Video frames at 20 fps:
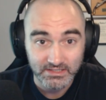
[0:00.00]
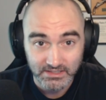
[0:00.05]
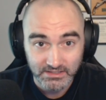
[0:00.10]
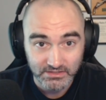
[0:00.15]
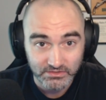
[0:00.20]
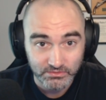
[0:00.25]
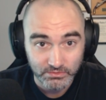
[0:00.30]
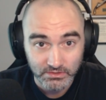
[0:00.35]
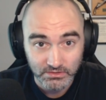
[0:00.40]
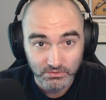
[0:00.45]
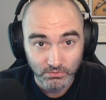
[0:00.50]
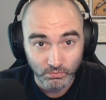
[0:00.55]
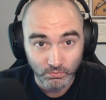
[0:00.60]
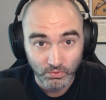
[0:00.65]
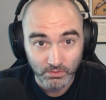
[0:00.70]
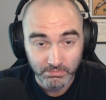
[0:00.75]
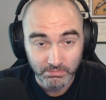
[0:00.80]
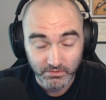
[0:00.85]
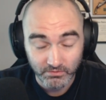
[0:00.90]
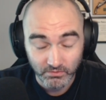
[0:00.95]
Industries
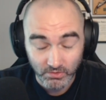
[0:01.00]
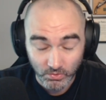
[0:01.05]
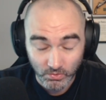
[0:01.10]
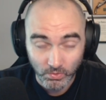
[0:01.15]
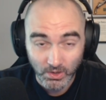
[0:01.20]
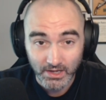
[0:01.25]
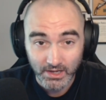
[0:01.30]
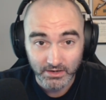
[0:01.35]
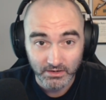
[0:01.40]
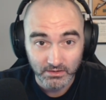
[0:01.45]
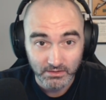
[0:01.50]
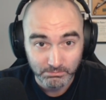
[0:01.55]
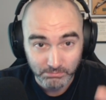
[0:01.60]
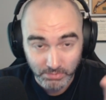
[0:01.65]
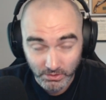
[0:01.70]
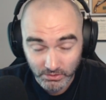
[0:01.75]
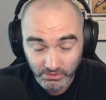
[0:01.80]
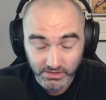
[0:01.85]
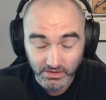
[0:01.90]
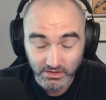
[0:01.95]
would be required,
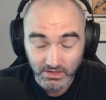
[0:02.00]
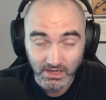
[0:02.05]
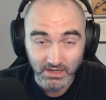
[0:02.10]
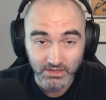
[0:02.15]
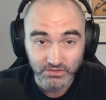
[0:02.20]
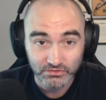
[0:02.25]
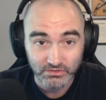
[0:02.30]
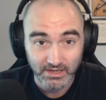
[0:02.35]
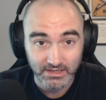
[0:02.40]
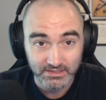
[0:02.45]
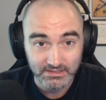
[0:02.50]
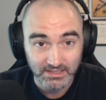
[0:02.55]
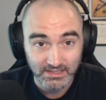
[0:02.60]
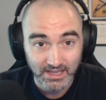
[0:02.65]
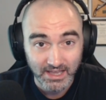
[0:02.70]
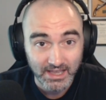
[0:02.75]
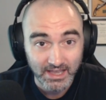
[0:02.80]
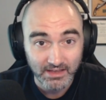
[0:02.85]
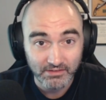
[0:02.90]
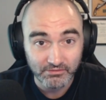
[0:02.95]
per their contract, to
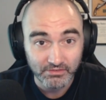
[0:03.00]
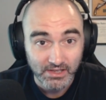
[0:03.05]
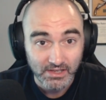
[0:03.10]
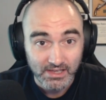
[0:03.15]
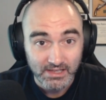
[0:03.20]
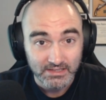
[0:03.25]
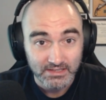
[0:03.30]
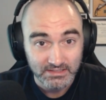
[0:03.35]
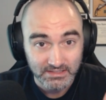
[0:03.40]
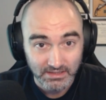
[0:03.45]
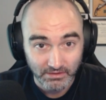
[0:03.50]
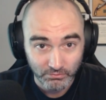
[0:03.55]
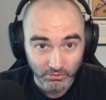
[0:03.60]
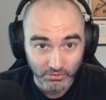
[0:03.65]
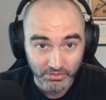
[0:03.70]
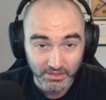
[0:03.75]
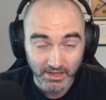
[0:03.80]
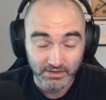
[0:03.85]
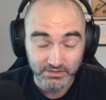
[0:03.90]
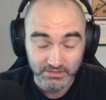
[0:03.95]
have several
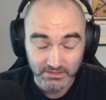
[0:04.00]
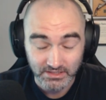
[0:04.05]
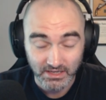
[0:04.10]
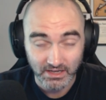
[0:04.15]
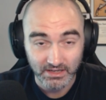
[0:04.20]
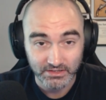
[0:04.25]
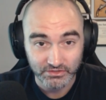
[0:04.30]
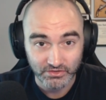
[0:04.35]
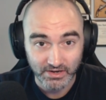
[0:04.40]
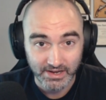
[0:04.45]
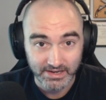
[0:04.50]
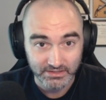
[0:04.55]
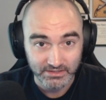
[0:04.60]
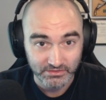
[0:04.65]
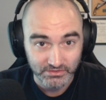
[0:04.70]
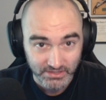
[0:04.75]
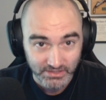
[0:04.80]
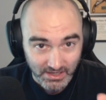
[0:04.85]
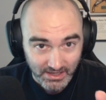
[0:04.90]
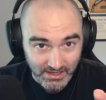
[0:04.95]
thousand
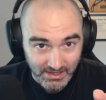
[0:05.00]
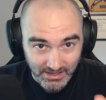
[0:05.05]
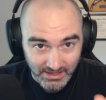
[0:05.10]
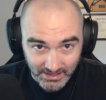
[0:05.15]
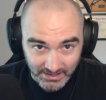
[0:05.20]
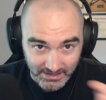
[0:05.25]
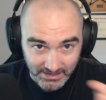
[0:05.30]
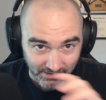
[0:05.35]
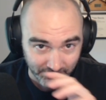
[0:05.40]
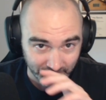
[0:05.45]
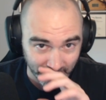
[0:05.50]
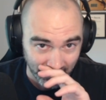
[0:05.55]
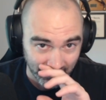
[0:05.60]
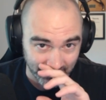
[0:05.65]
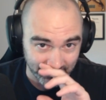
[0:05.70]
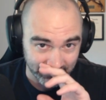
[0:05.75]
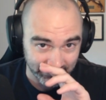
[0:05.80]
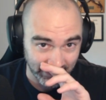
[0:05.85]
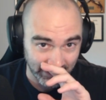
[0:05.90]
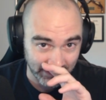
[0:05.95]
contractors in
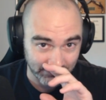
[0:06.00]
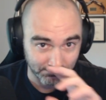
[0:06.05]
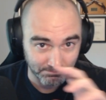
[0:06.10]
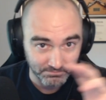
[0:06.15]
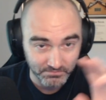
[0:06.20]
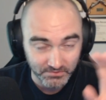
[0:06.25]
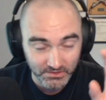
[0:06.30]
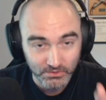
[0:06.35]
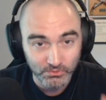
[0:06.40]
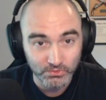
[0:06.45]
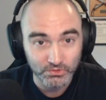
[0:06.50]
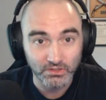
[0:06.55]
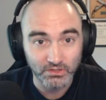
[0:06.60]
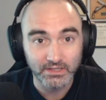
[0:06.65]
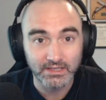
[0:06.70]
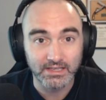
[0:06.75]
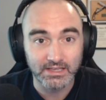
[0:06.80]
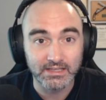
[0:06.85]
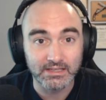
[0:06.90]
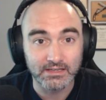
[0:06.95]
Afghanistan,
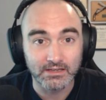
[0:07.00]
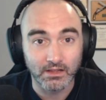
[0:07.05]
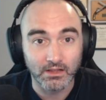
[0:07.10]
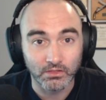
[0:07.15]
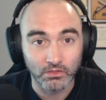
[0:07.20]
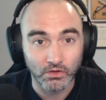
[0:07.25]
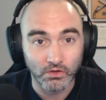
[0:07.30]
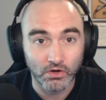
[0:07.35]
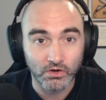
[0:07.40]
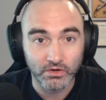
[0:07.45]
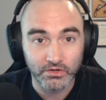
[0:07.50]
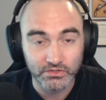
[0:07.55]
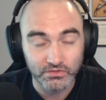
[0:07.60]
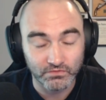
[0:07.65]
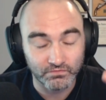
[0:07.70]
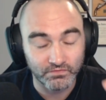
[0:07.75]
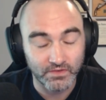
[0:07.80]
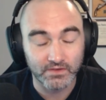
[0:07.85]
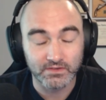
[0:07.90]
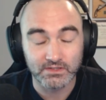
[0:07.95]
usually in large,
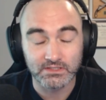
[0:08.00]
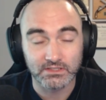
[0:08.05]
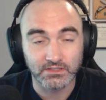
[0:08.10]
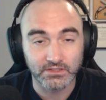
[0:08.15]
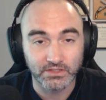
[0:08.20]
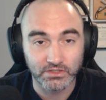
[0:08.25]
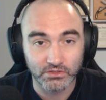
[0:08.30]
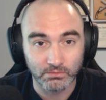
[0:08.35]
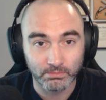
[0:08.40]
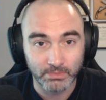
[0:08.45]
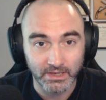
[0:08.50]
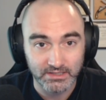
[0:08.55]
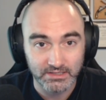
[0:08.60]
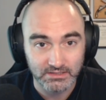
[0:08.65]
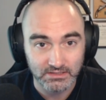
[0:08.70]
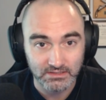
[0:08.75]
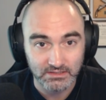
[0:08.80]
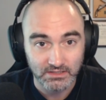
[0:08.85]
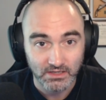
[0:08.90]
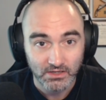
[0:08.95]
very secure
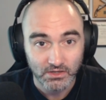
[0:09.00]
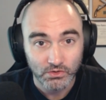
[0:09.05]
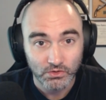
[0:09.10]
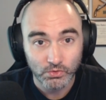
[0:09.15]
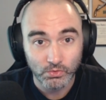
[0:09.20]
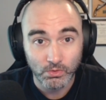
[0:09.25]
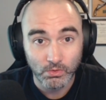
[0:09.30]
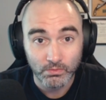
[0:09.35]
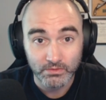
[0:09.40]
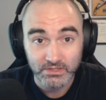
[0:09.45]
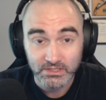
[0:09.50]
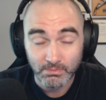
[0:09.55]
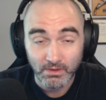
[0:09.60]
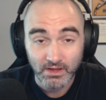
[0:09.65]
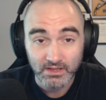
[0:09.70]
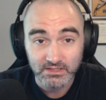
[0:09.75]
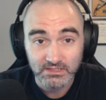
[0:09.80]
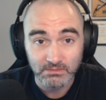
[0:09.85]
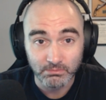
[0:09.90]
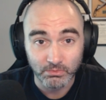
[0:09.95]
bases, who are
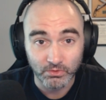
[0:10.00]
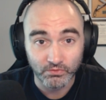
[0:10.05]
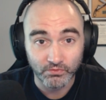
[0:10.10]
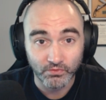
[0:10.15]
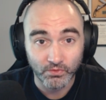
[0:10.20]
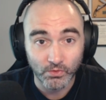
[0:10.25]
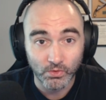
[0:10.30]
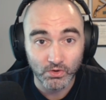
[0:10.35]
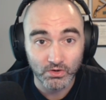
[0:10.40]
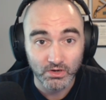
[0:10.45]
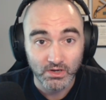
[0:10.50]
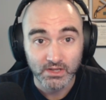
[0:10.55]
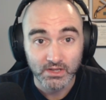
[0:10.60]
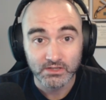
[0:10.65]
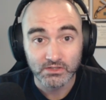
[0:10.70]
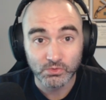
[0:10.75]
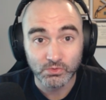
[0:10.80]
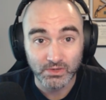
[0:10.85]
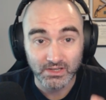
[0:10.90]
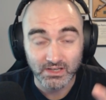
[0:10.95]
responsible for
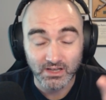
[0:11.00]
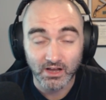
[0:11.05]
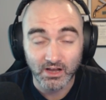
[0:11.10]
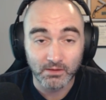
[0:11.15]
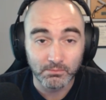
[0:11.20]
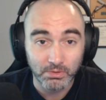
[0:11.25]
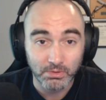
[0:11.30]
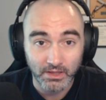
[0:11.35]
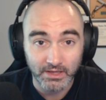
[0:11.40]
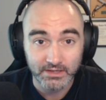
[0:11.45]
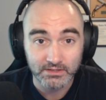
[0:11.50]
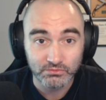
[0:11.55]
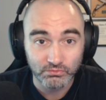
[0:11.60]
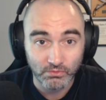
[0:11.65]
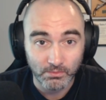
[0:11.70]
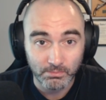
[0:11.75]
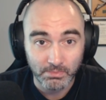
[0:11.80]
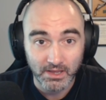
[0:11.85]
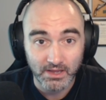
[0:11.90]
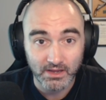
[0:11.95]
doing complex
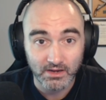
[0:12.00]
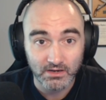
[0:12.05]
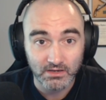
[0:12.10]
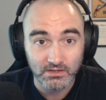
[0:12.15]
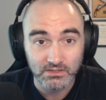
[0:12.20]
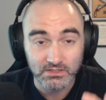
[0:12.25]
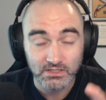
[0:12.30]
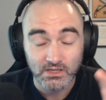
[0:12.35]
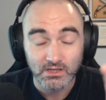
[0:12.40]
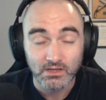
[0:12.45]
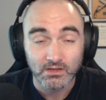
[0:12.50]
repairs,